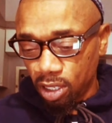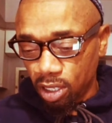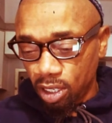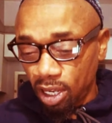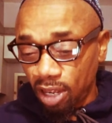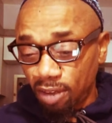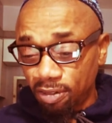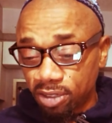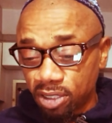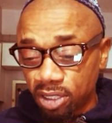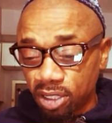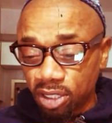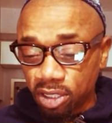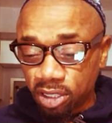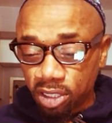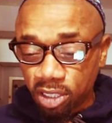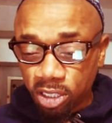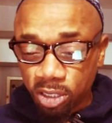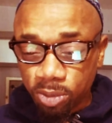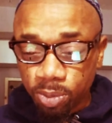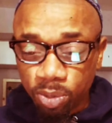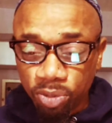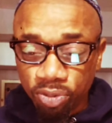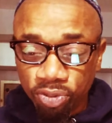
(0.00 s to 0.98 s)
I've said
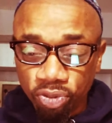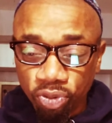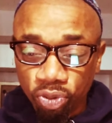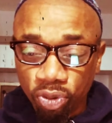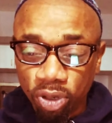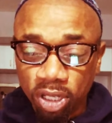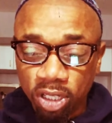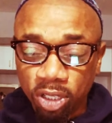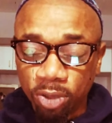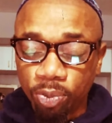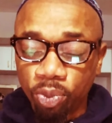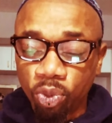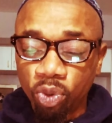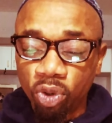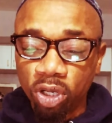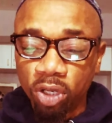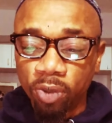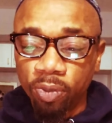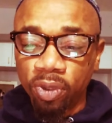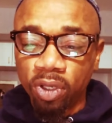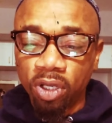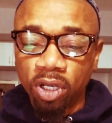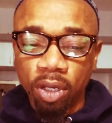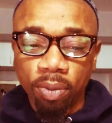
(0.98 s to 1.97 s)
this before at the point
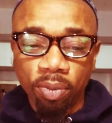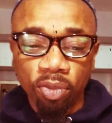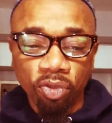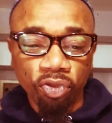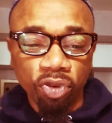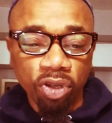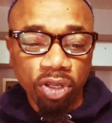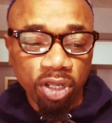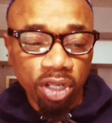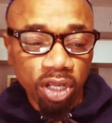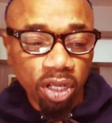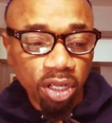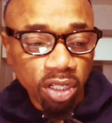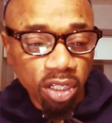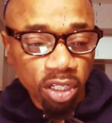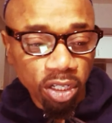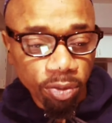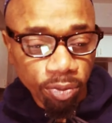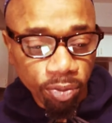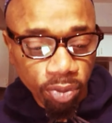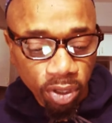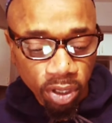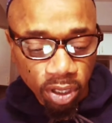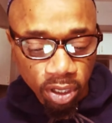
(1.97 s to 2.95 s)
of becoming
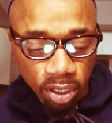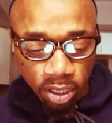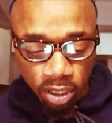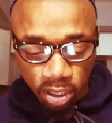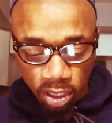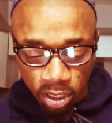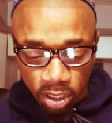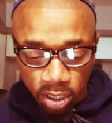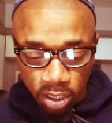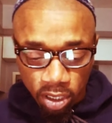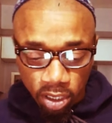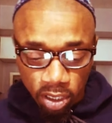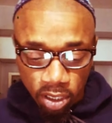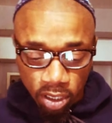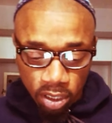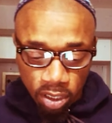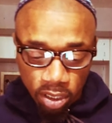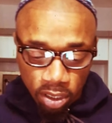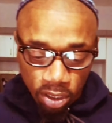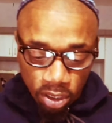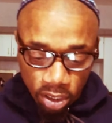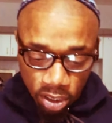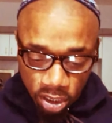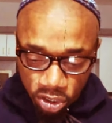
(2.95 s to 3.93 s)
redundant, but
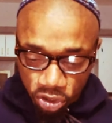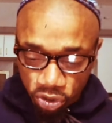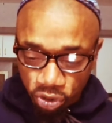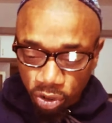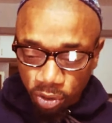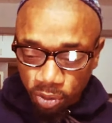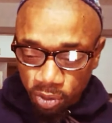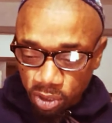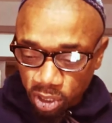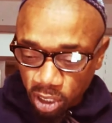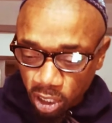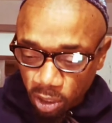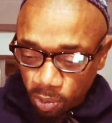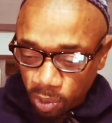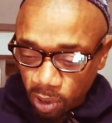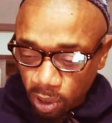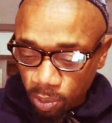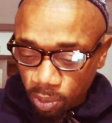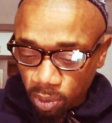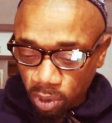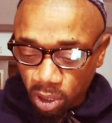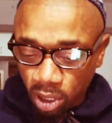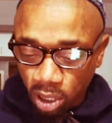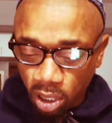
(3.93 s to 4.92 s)
the scripts say
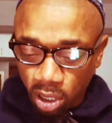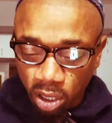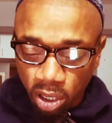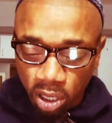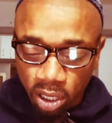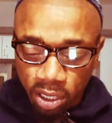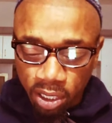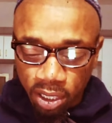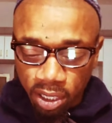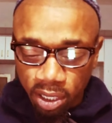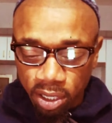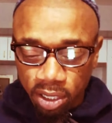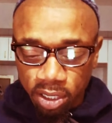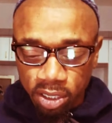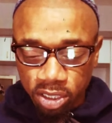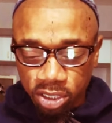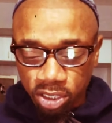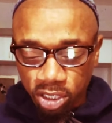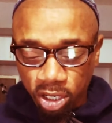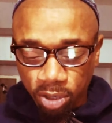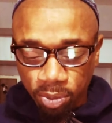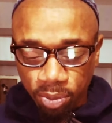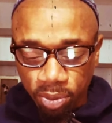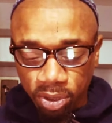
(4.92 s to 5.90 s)
people are hard headed,
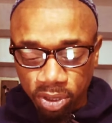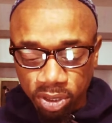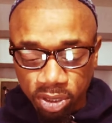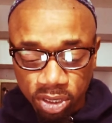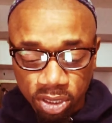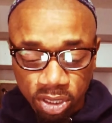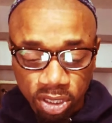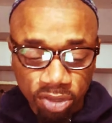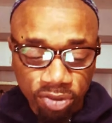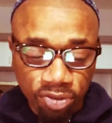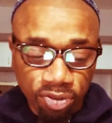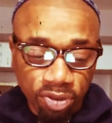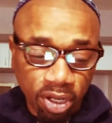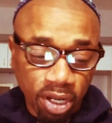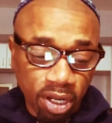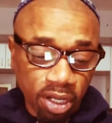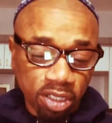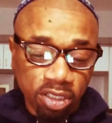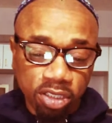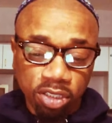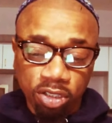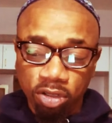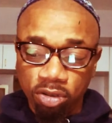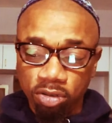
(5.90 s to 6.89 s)
stubborn, and stiff necked.
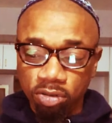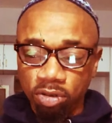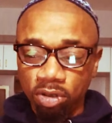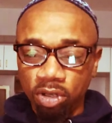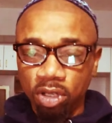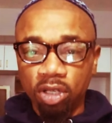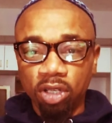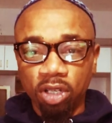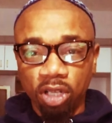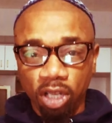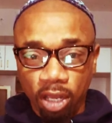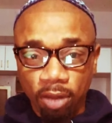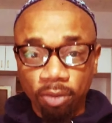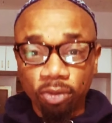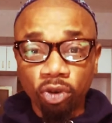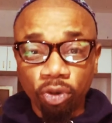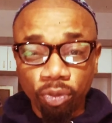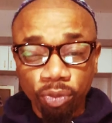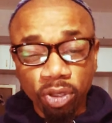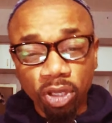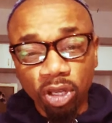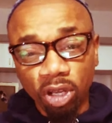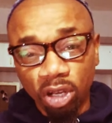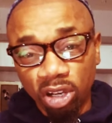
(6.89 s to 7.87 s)
So I'm
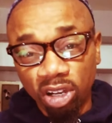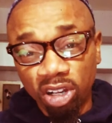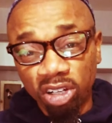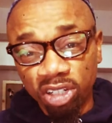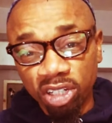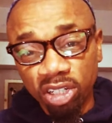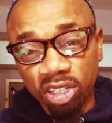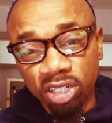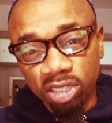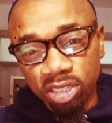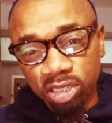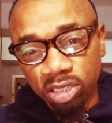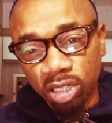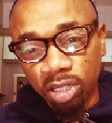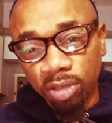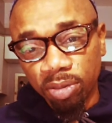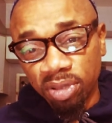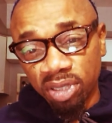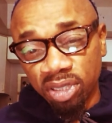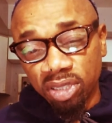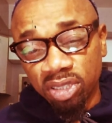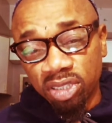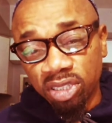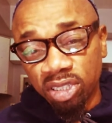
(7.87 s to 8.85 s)
going to be hard headed,
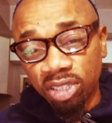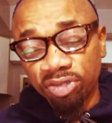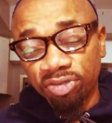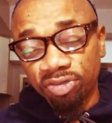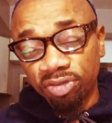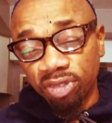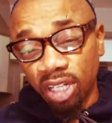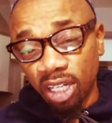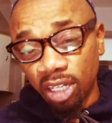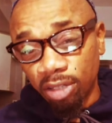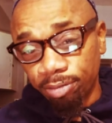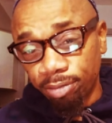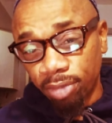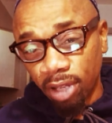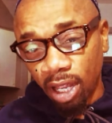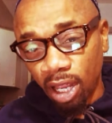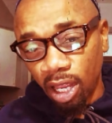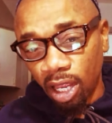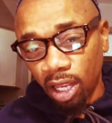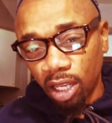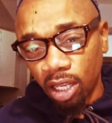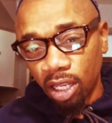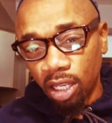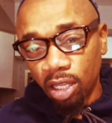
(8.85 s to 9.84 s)
stubborn, and stiff necked
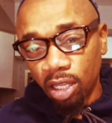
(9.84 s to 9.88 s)
back.